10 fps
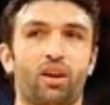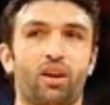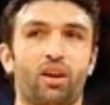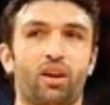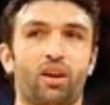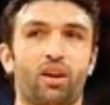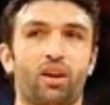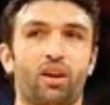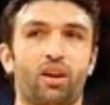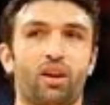
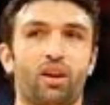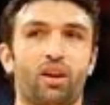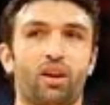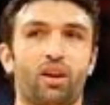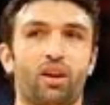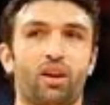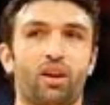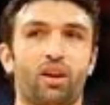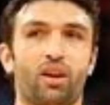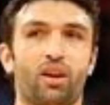
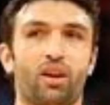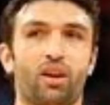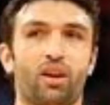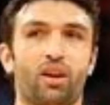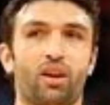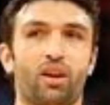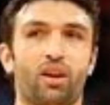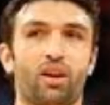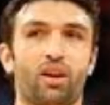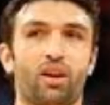
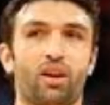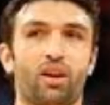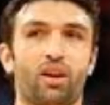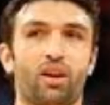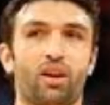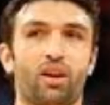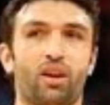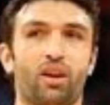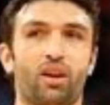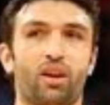
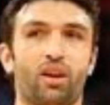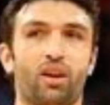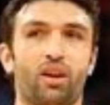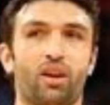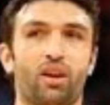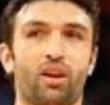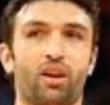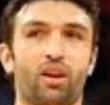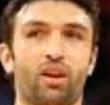[no speech]